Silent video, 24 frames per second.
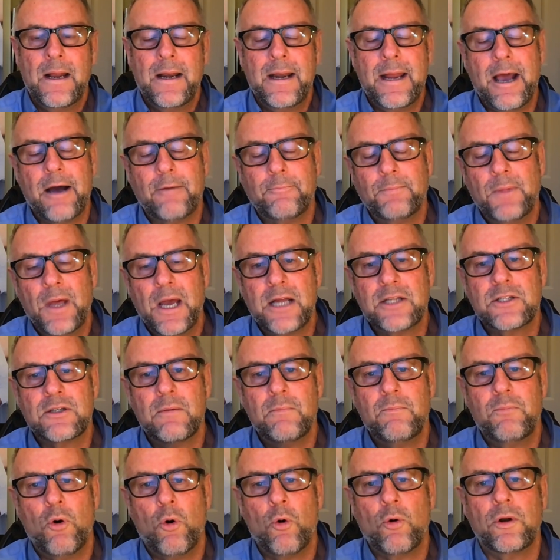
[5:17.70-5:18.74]
Now, it's
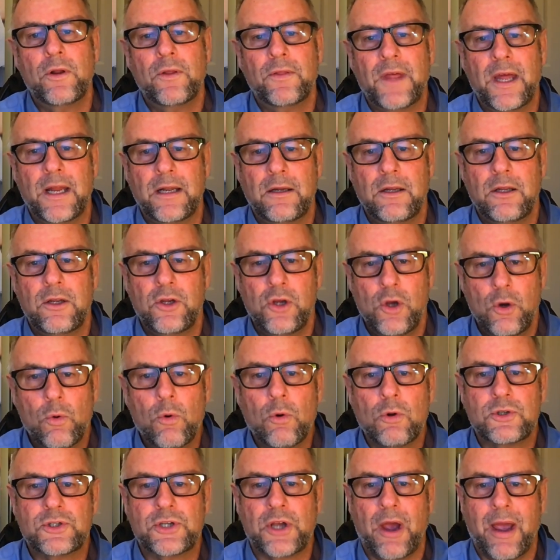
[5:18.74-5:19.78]
important that you
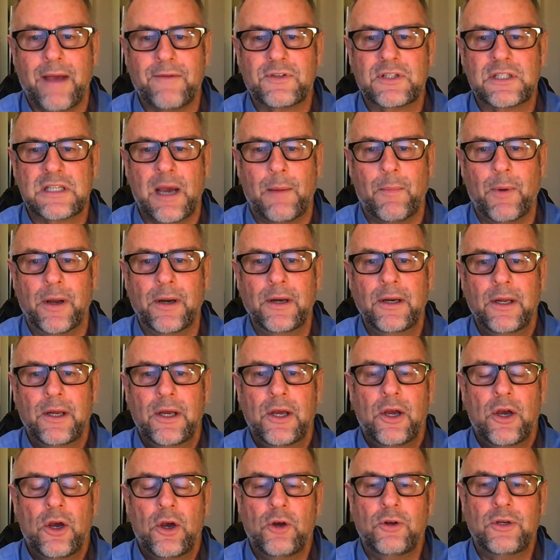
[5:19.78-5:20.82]
also have someone
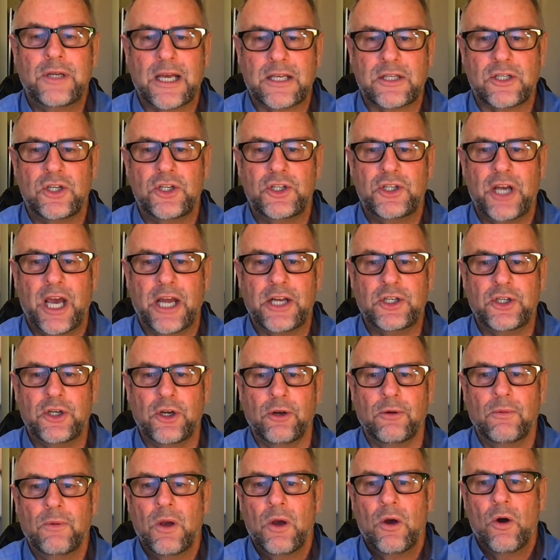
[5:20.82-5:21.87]
who doesn't judge
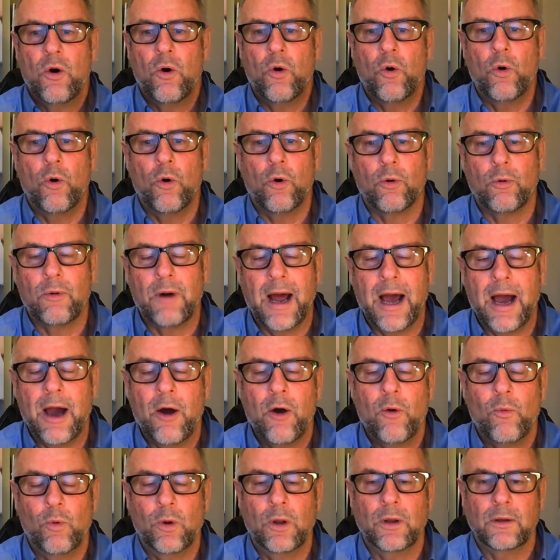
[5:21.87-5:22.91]
you
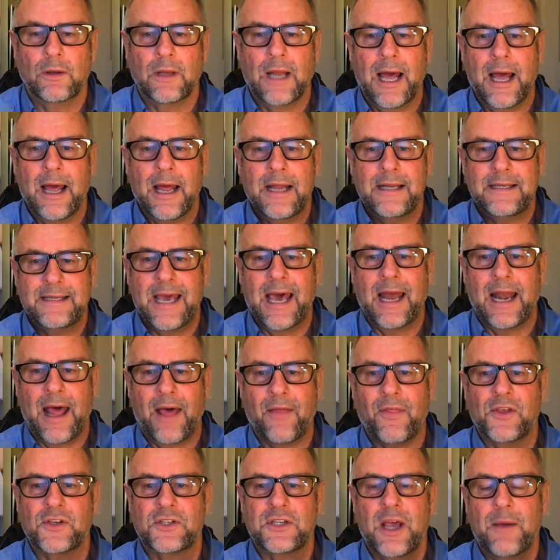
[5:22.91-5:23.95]
or will tell
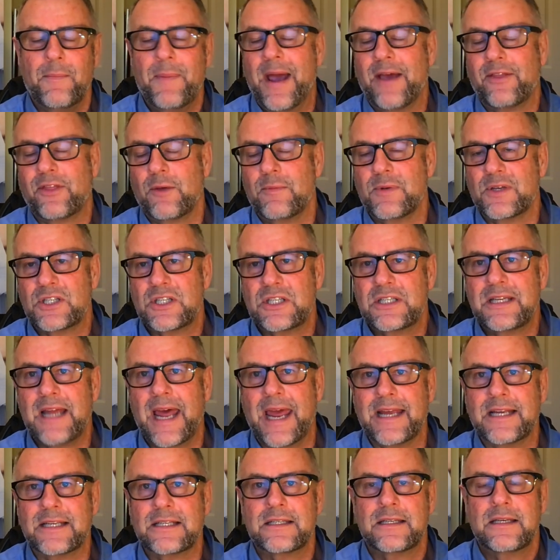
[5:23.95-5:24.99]
others about the
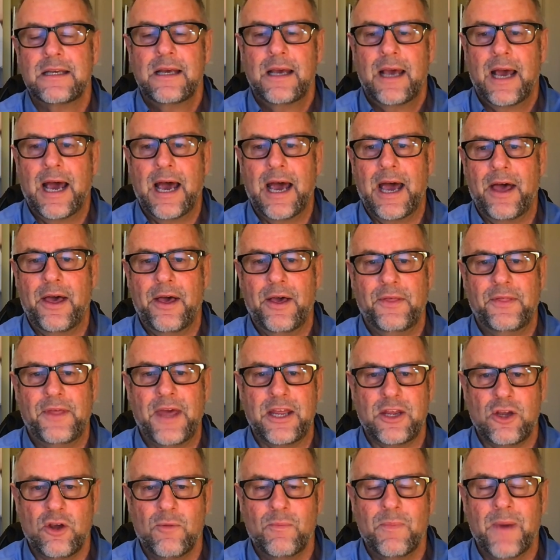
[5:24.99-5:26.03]
mistakes
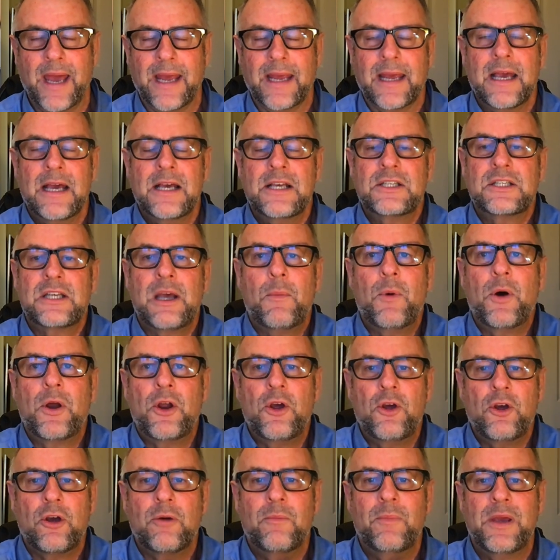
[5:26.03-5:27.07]
that you make. Someone
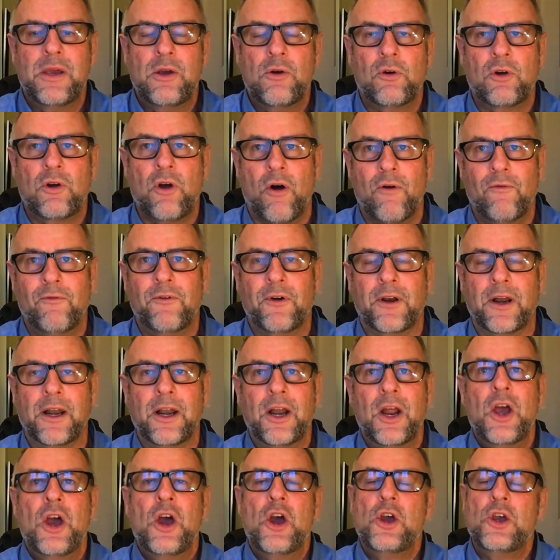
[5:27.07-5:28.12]
who can be your
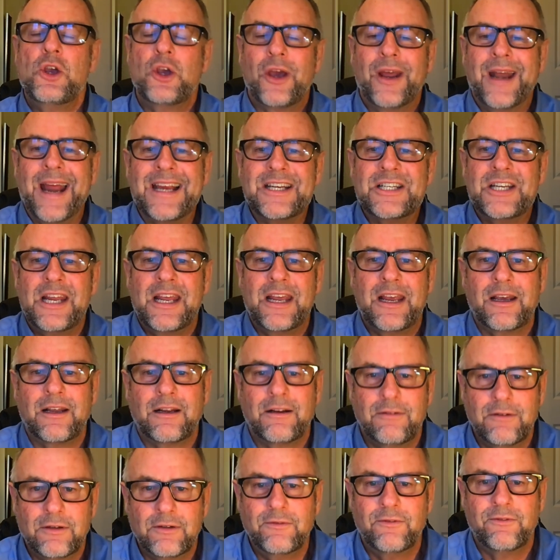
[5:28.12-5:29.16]
confidant, who you can actually
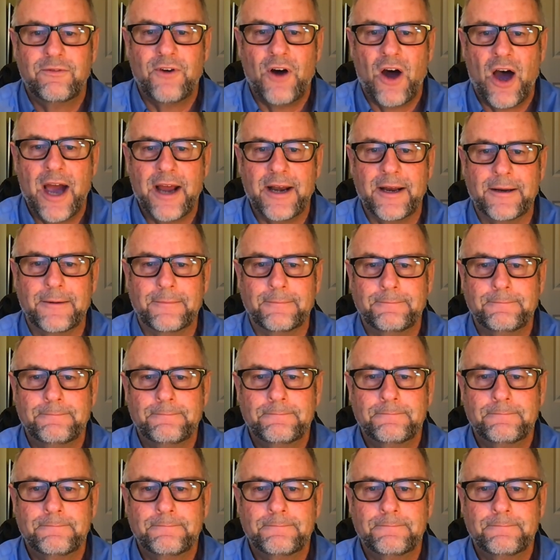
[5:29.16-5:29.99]
confide in.